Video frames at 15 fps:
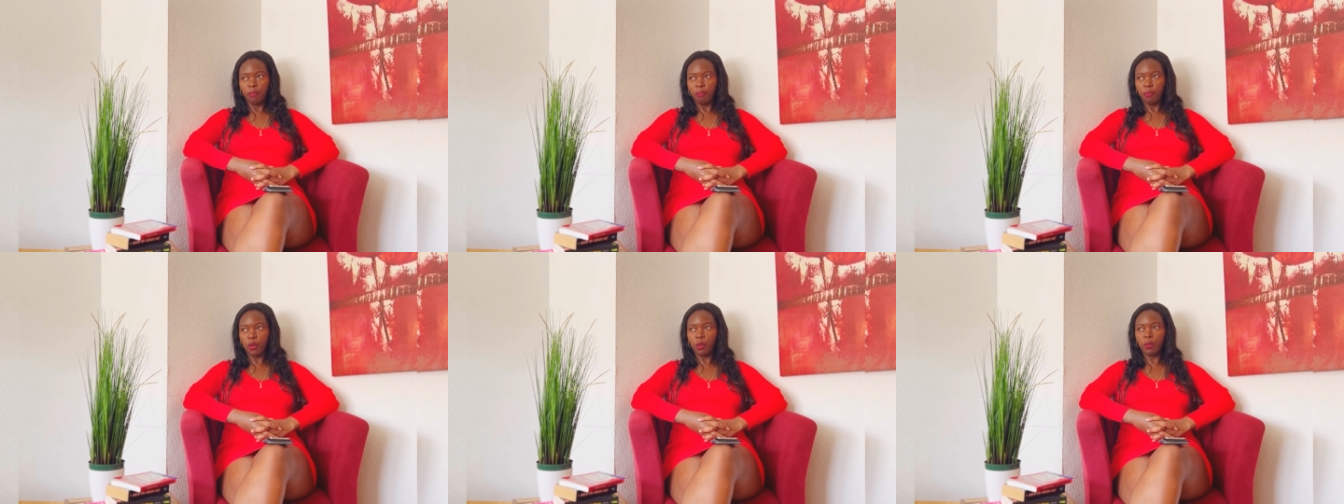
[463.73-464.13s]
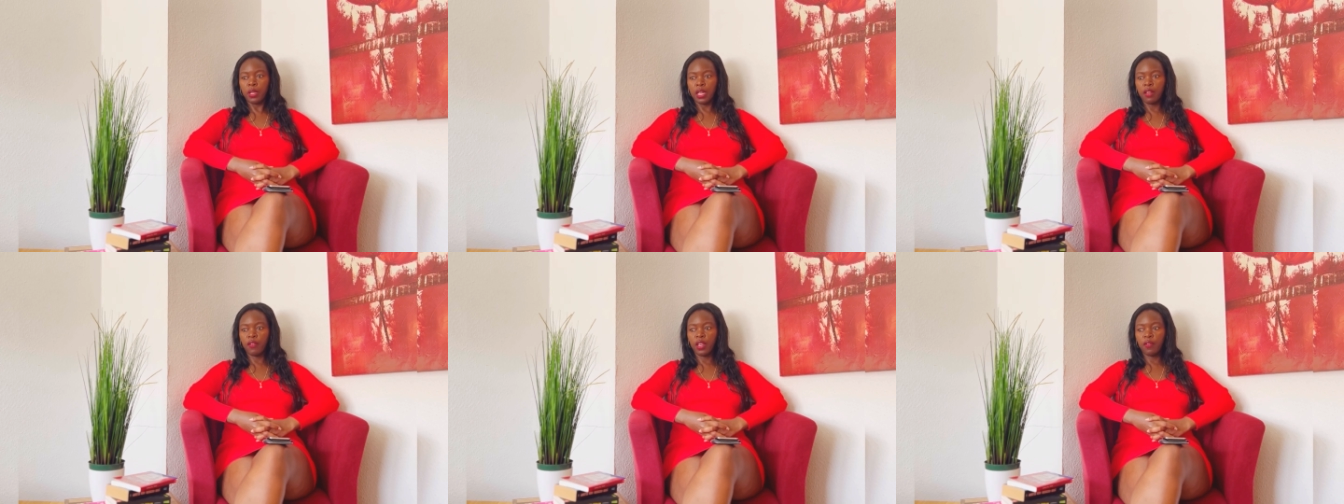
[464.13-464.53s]
probably
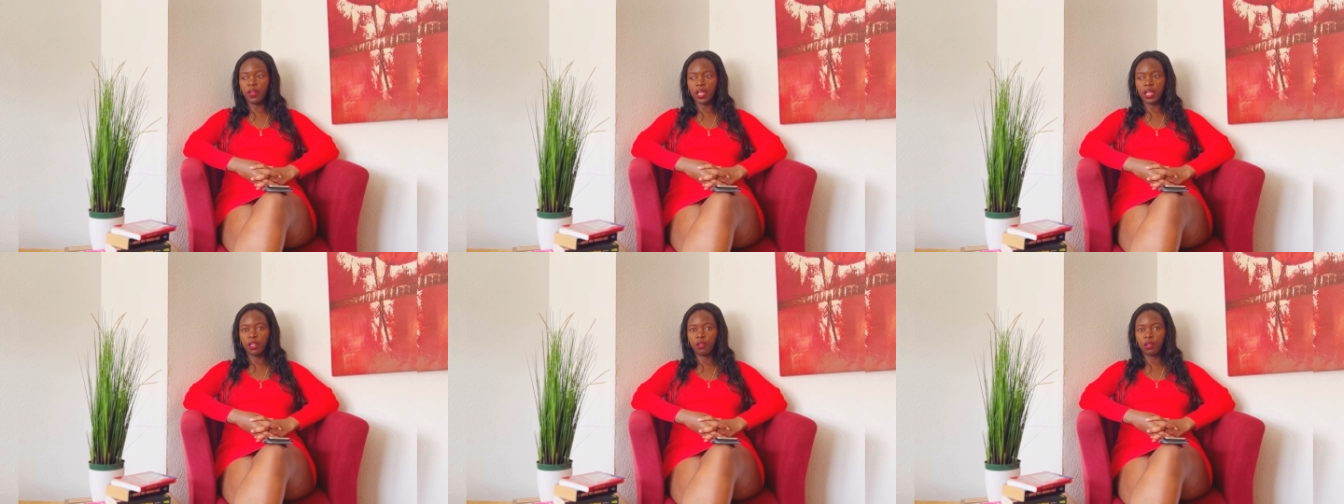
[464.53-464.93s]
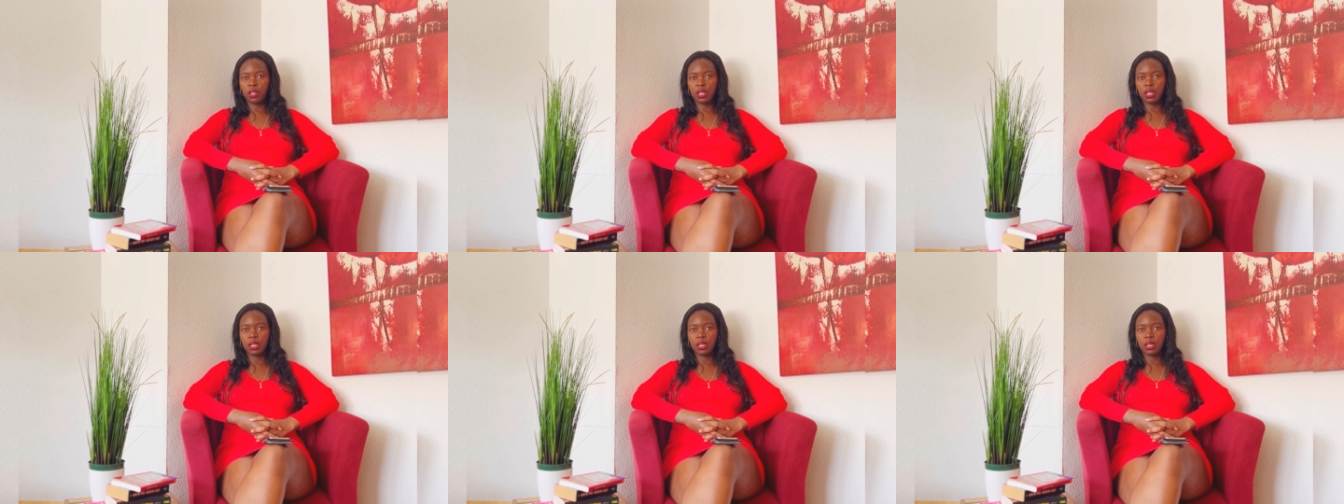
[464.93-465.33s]
never even get to
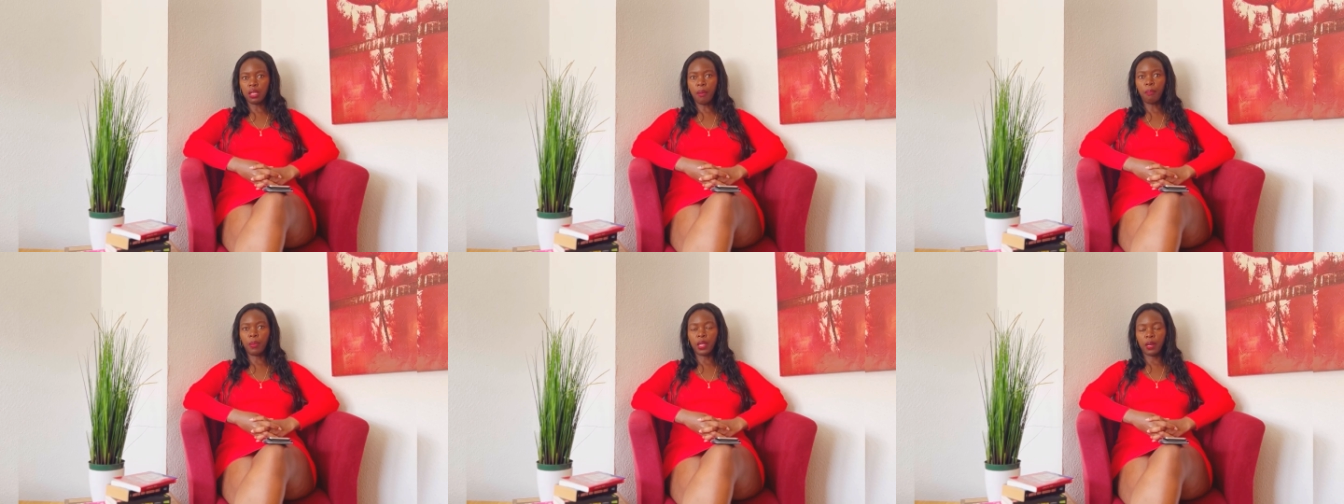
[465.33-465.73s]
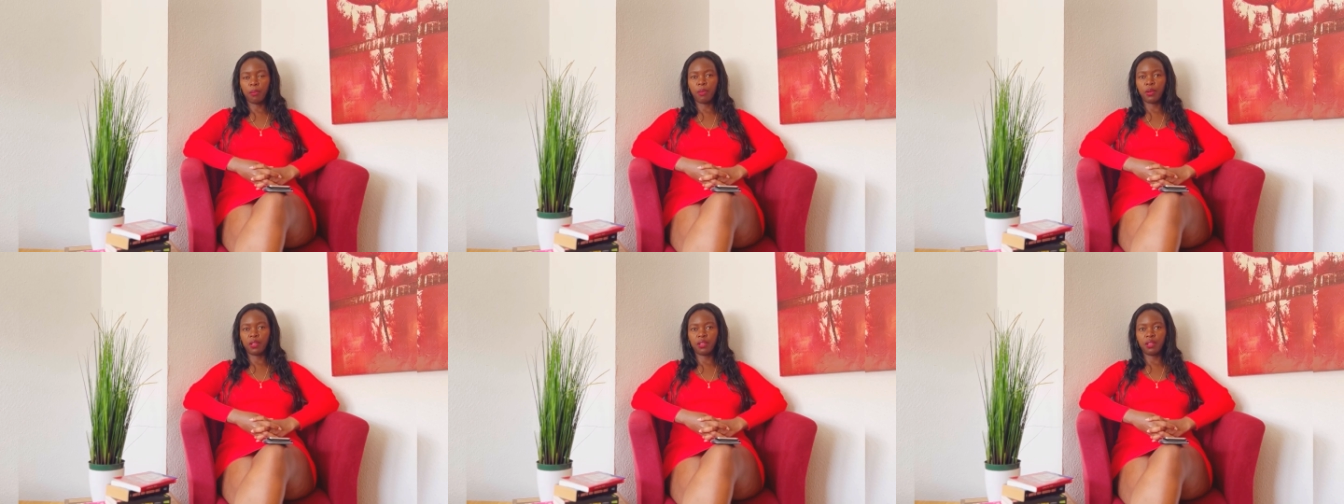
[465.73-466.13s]
see some black
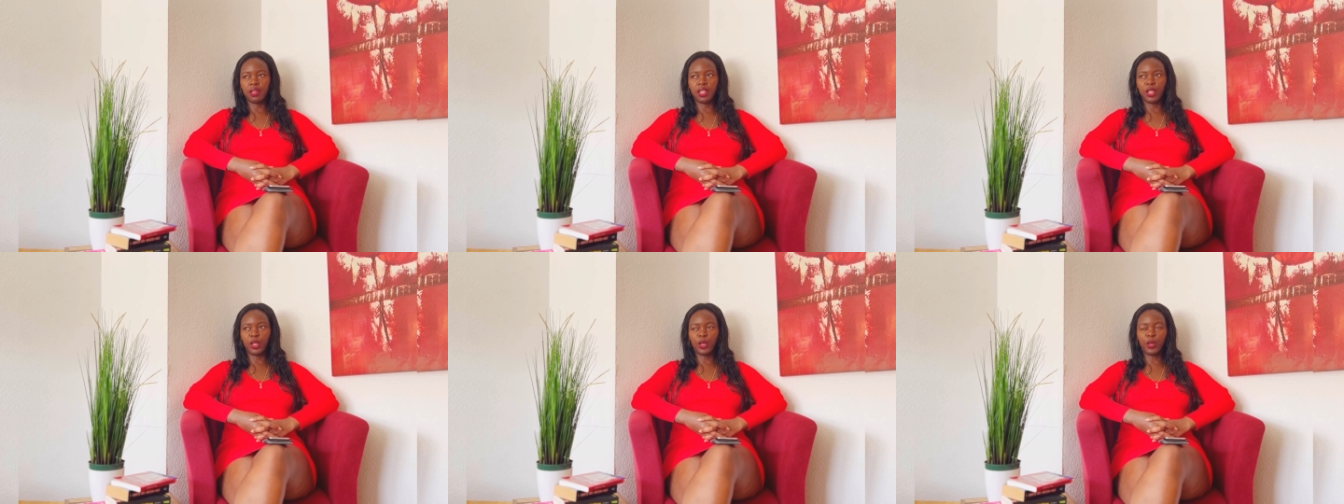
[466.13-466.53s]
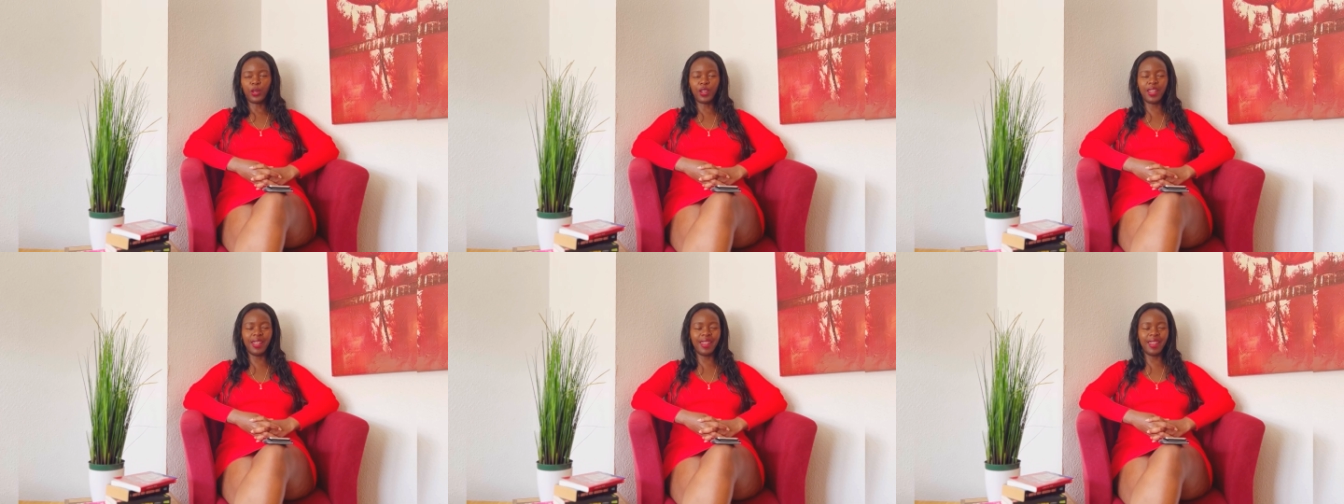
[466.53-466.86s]
person, you know.